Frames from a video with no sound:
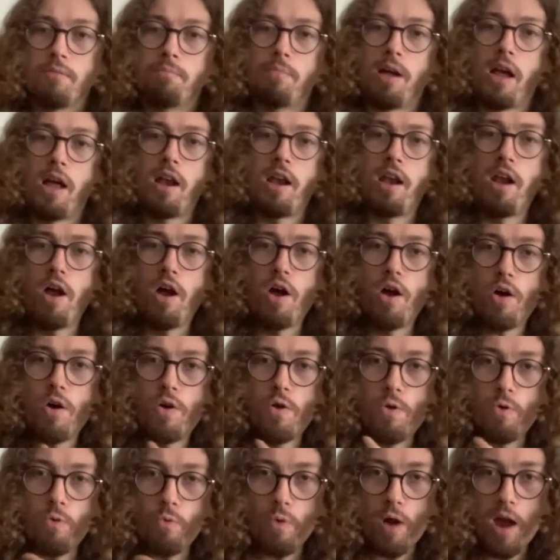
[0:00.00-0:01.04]

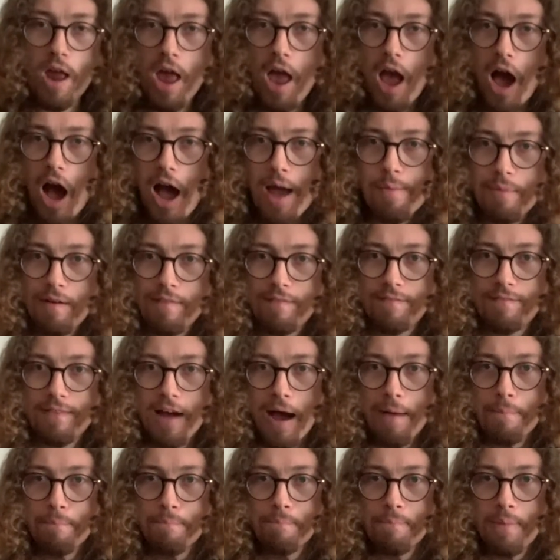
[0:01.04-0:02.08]
Hello, I'm a
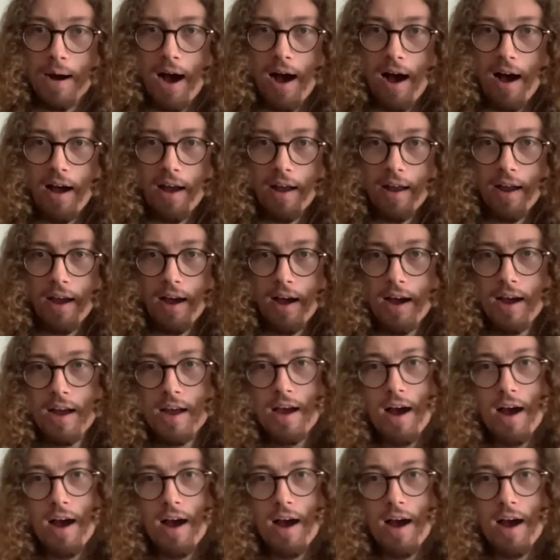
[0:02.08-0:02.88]
vampire.